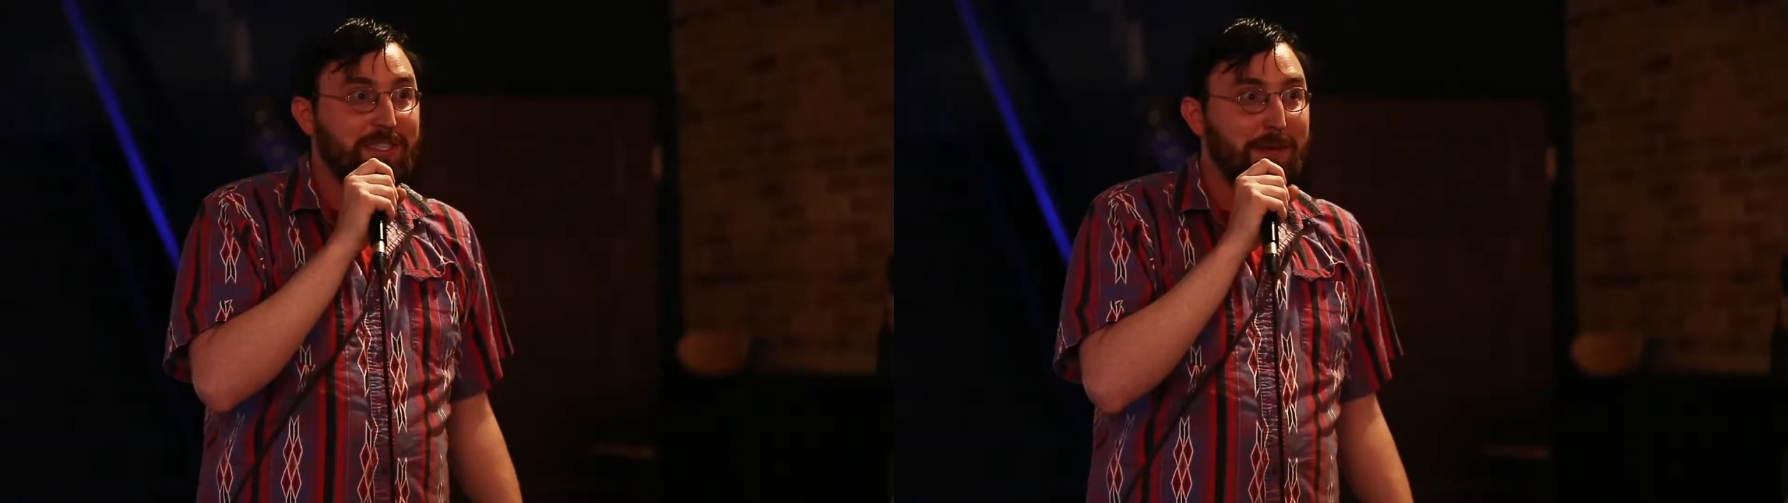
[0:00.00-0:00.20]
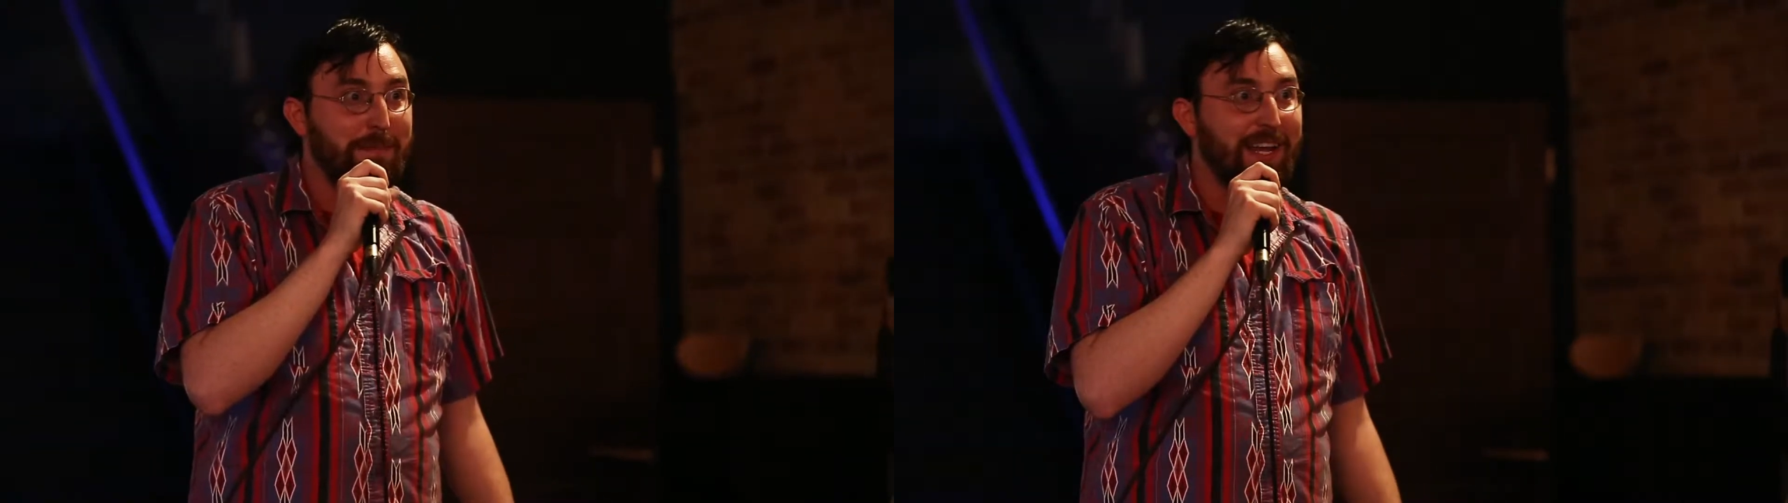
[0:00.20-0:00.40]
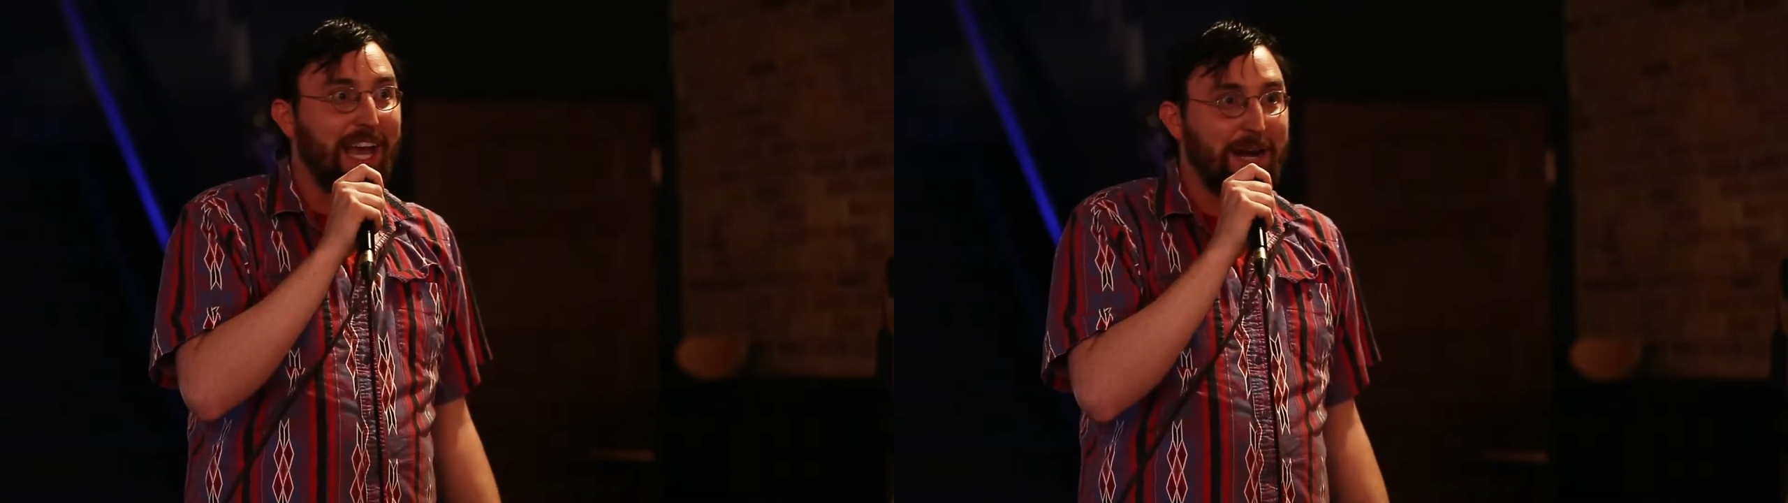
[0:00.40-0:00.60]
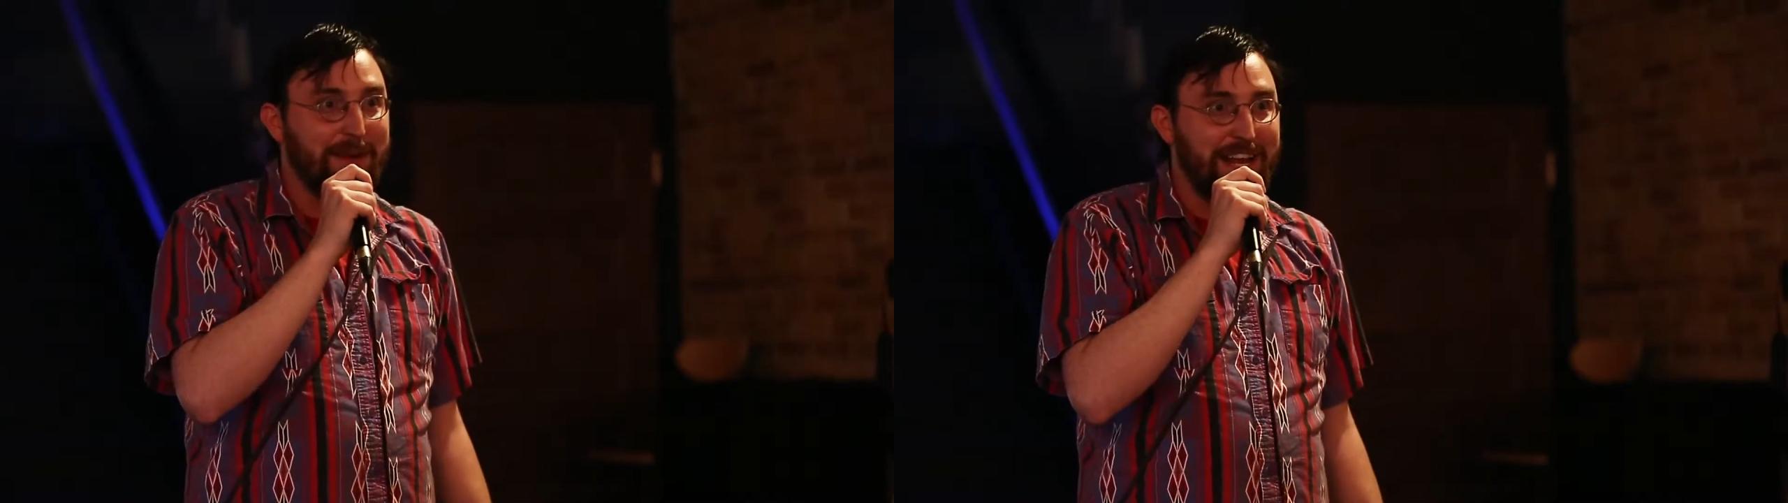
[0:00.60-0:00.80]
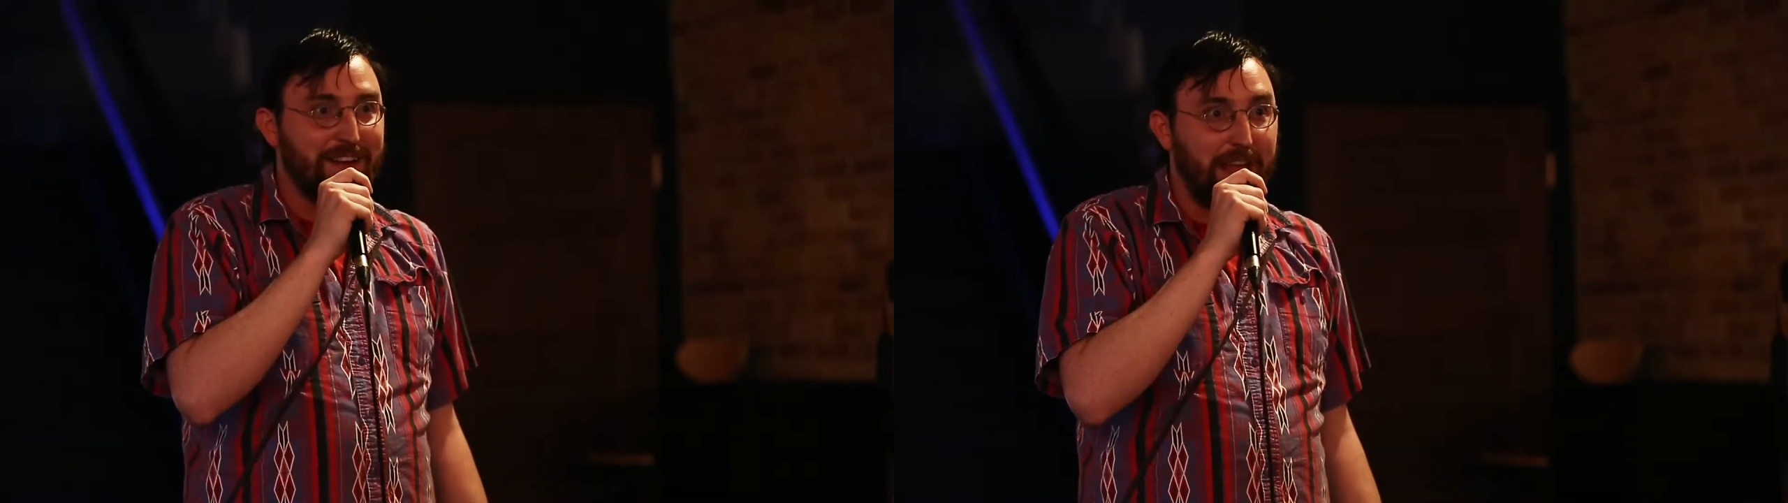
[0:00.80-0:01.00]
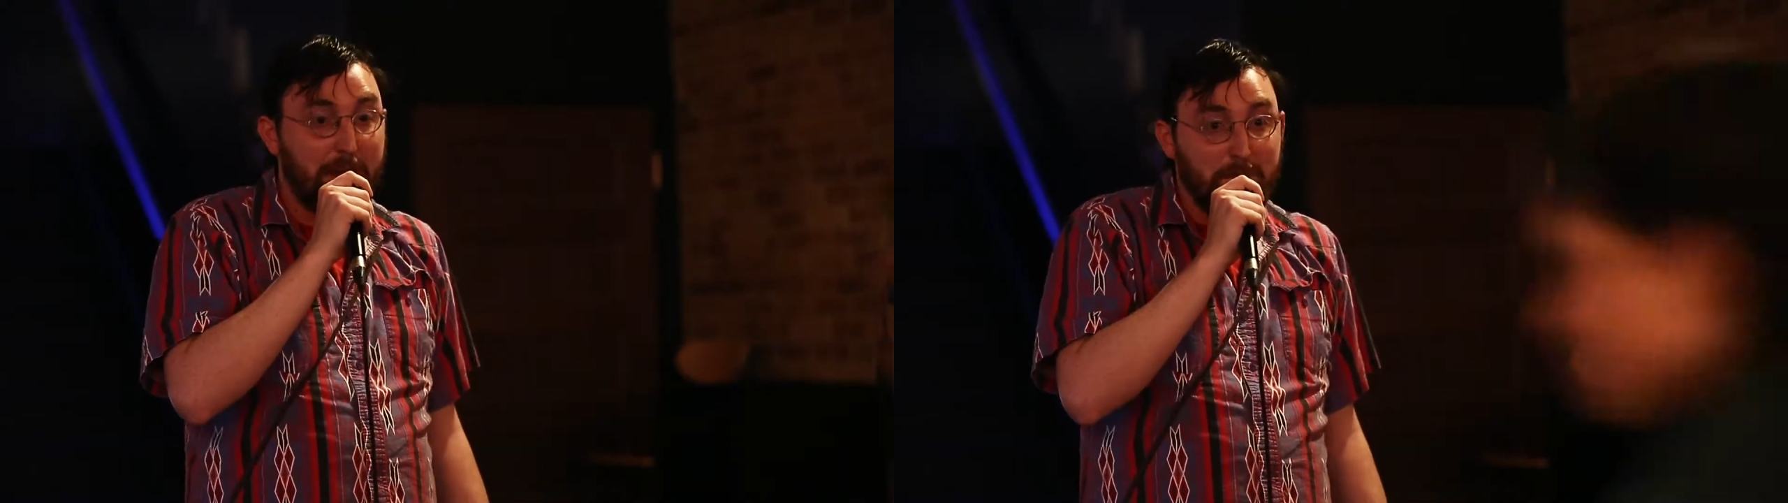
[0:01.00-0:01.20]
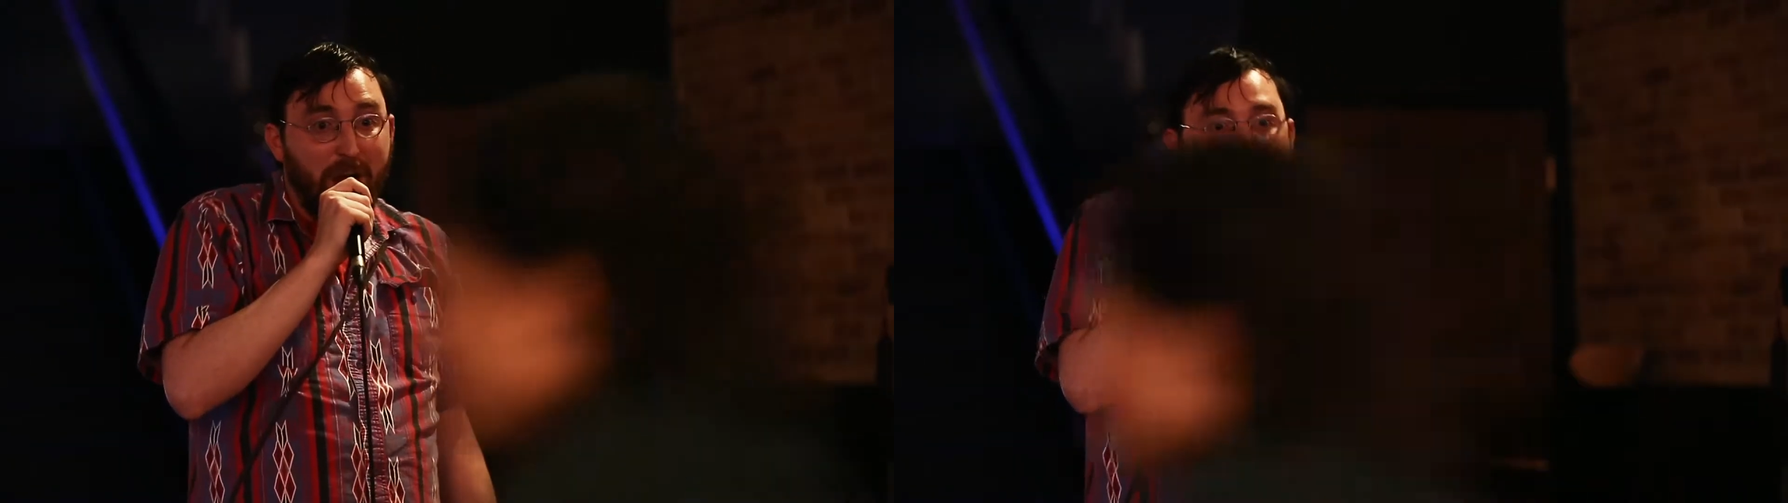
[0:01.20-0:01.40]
of something and I'm going to hear like,